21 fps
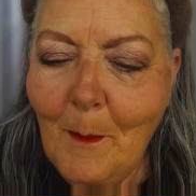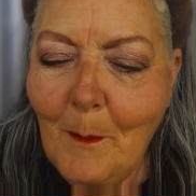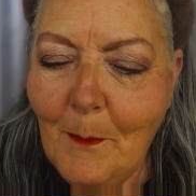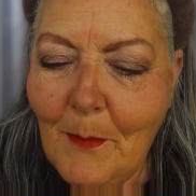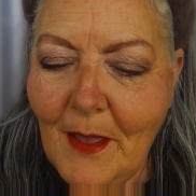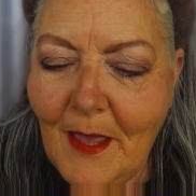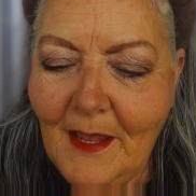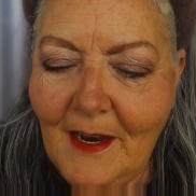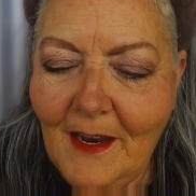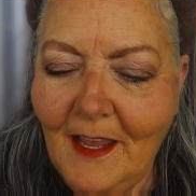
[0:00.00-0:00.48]

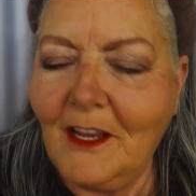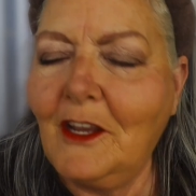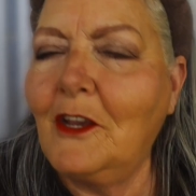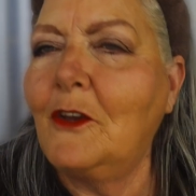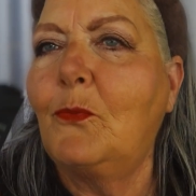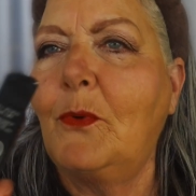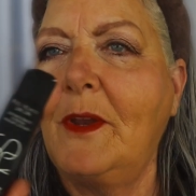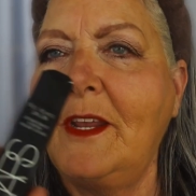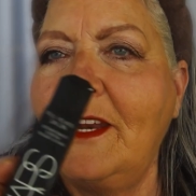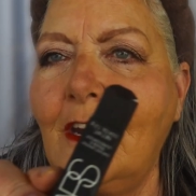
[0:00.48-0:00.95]
but I
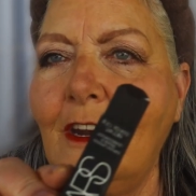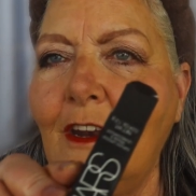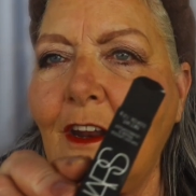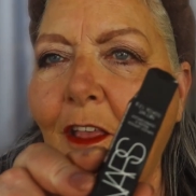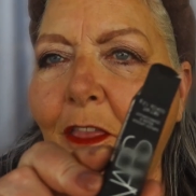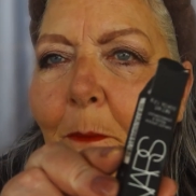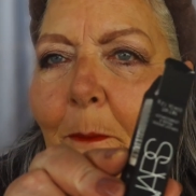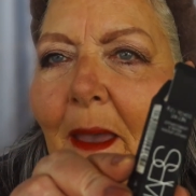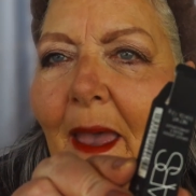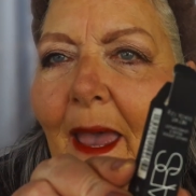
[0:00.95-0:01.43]
could read it
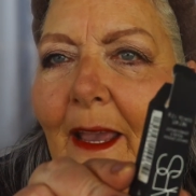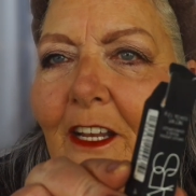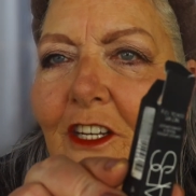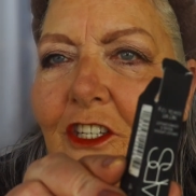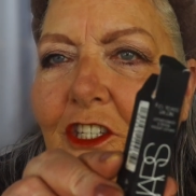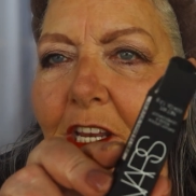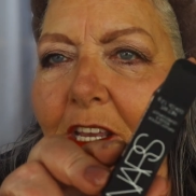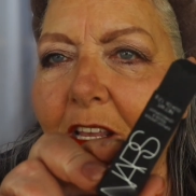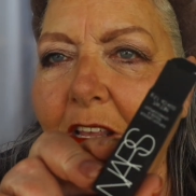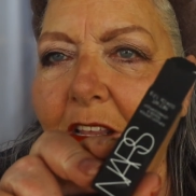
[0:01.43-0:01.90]
on the
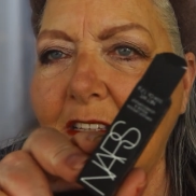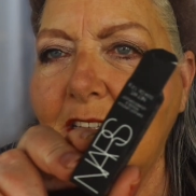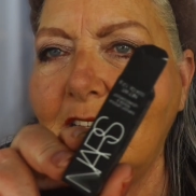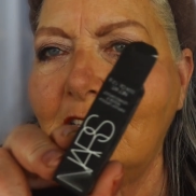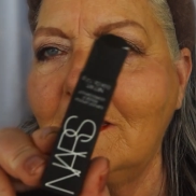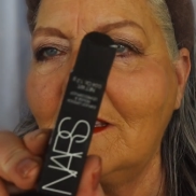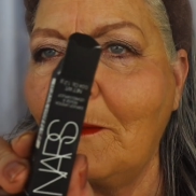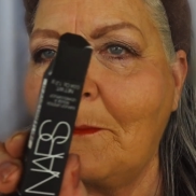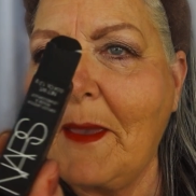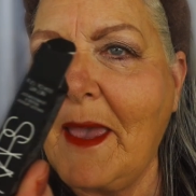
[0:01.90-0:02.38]
packaging. And this
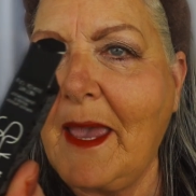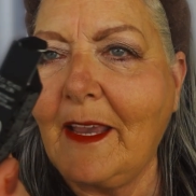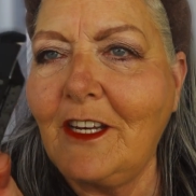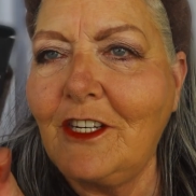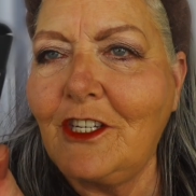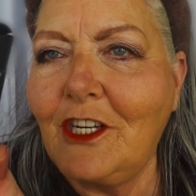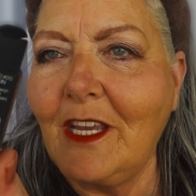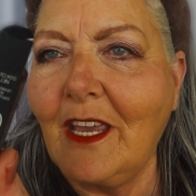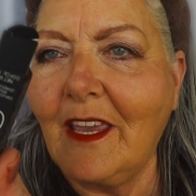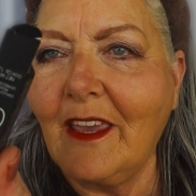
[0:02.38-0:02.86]
is the
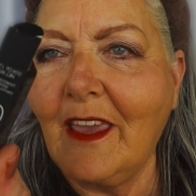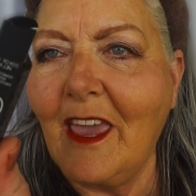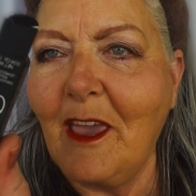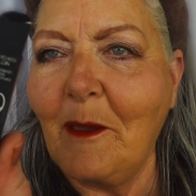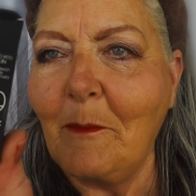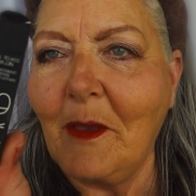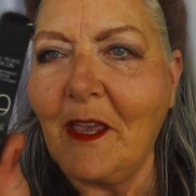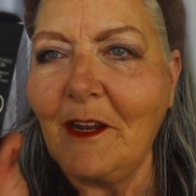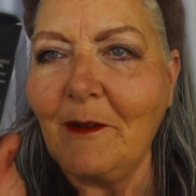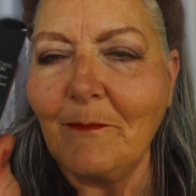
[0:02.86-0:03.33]
packaging it
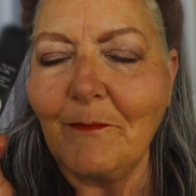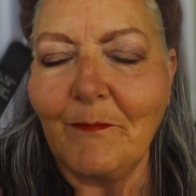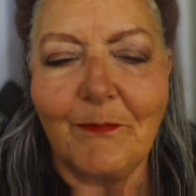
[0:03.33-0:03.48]
came in.